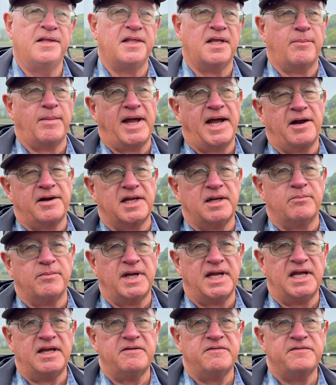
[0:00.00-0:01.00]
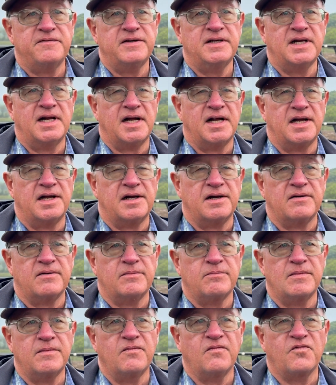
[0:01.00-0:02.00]
the amount in beef.
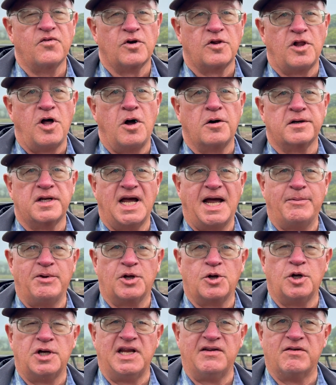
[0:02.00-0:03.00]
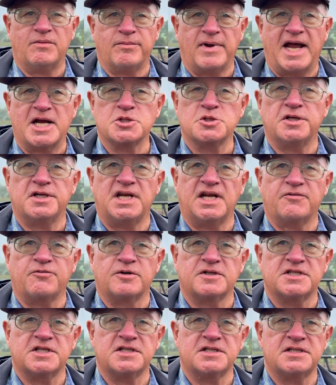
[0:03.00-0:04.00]
For a long time, you couldn't even measure the
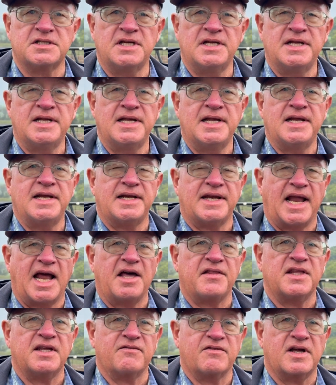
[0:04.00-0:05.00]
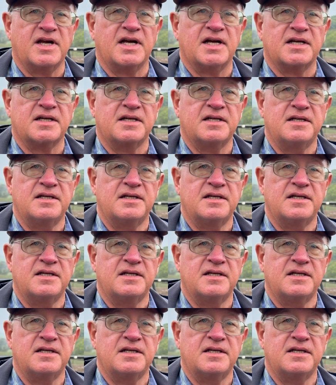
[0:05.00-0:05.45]
differences. Now they've got